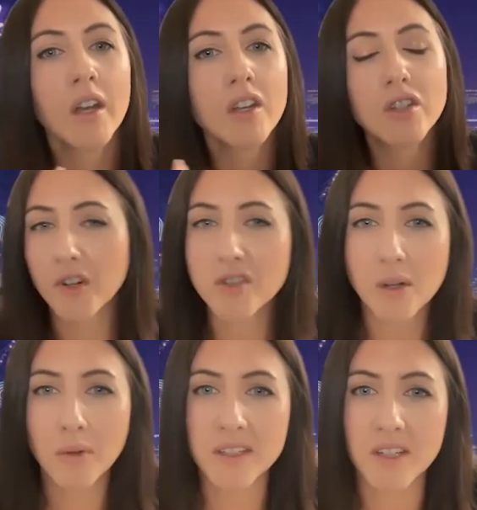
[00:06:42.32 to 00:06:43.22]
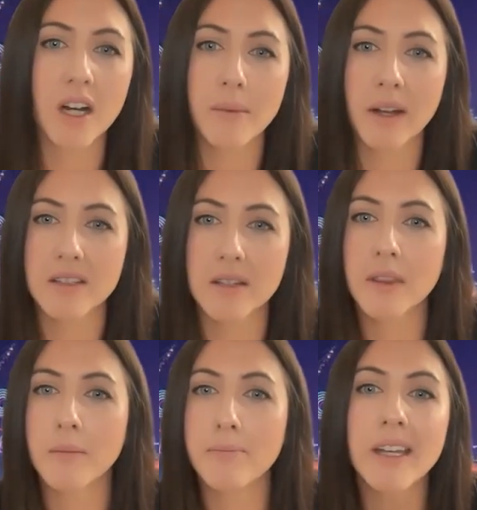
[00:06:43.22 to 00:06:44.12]
So first, I want to talk about some of
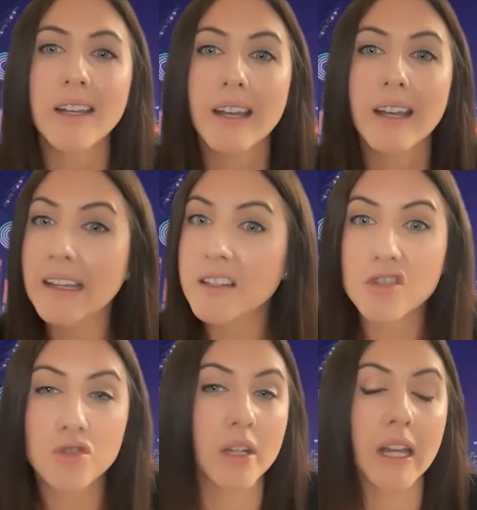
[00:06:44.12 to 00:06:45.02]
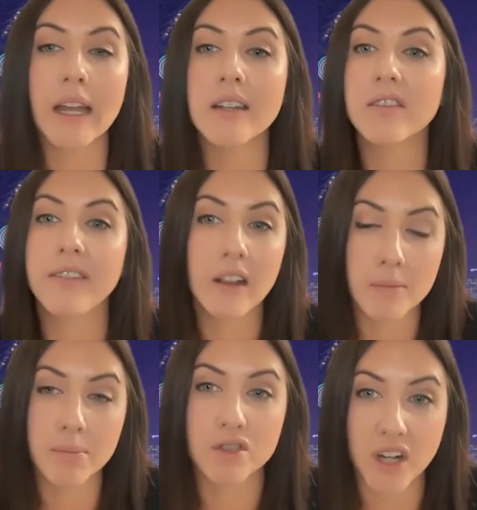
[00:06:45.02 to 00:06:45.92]
the big industry and
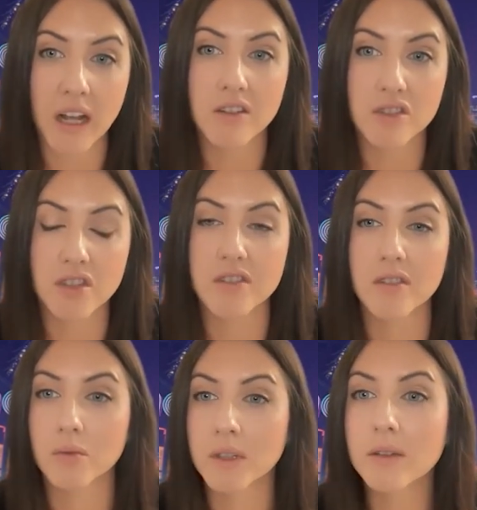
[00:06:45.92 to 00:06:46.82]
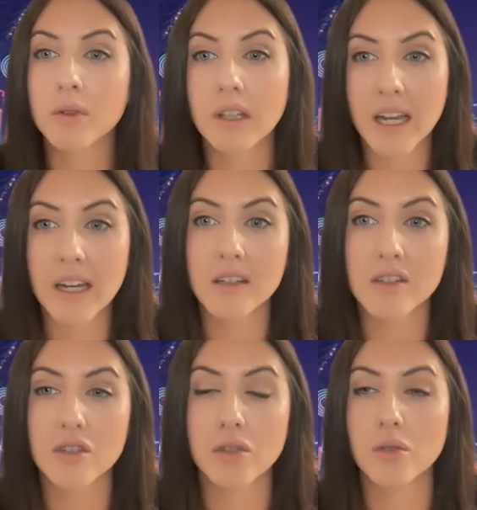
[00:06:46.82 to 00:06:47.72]
developer challenges really
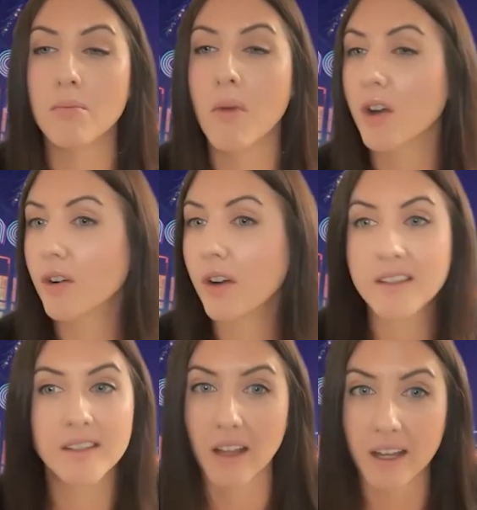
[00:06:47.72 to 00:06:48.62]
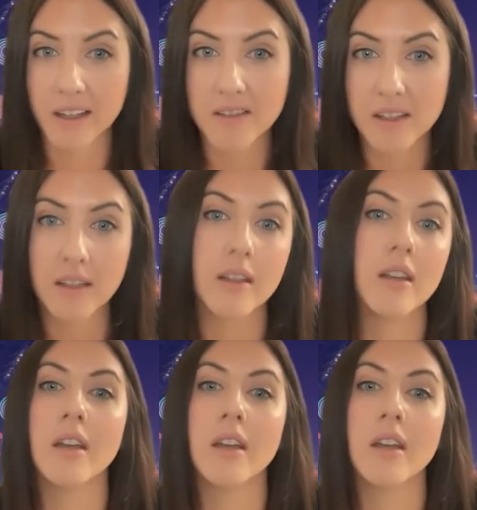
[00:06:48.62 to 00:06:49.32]
related to modernizing legacy.